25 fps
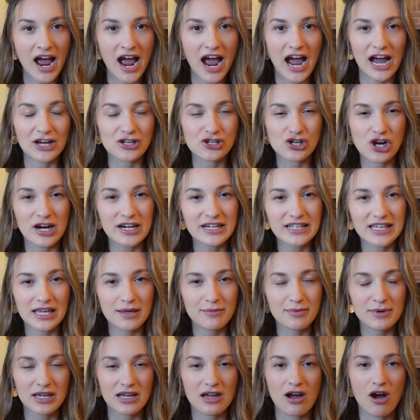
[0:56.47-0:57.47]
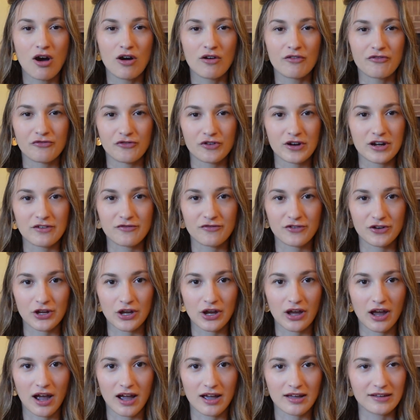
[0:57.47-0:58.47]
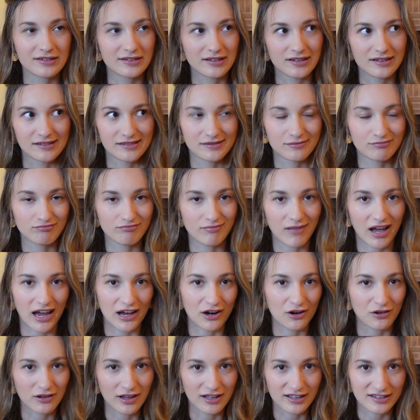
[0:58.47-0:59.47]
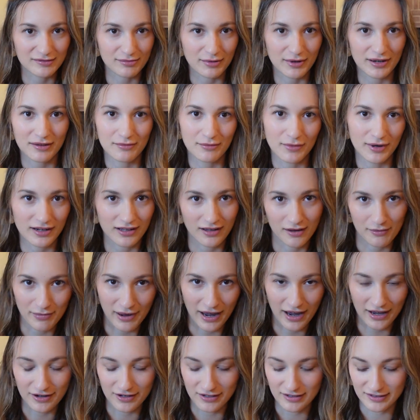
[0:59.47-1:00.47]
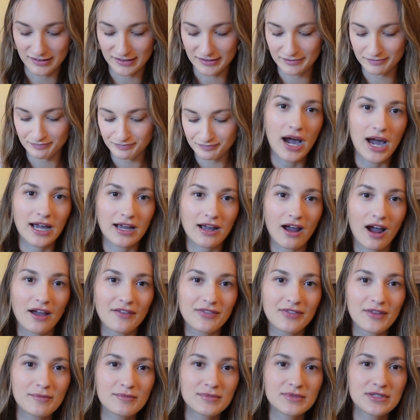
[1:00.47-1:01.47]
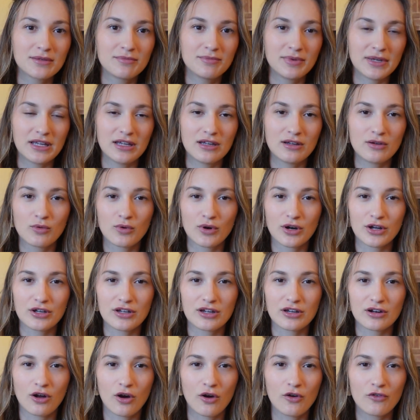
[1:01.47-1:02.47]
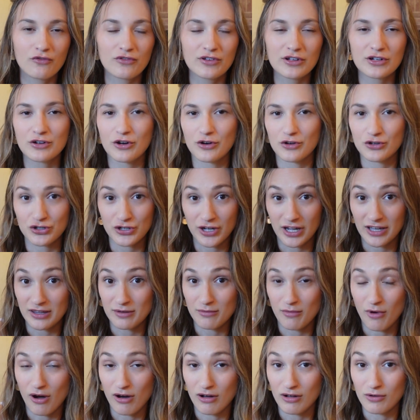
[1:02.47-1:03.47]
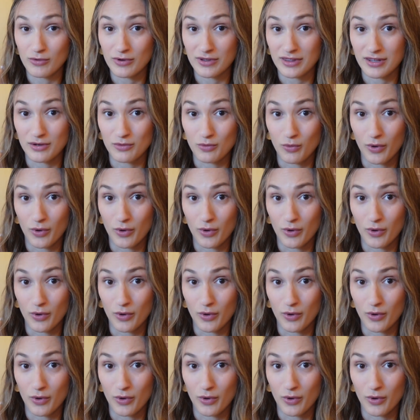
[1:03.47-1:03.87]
I tried keeping it all free for you guys because I don't like spending money on patterns. I got them to be where you could hopefully crochet them all within